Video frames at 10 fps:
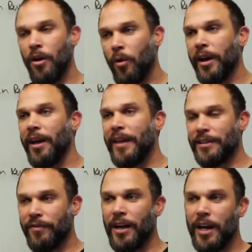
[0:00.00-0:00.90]
okay,
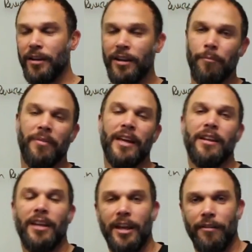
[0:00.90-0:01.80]
that's fine, but
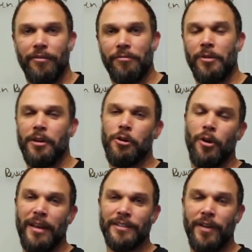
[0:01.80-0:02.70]
then if, you
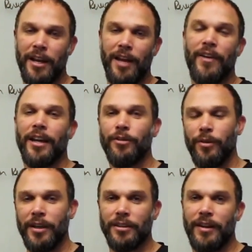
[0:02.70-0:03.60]
know, that's fine if I can do
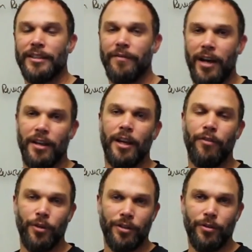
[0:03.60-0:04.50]
this, or that's fine
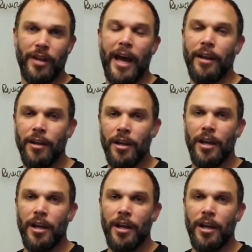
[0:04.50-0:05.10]
if you can do that.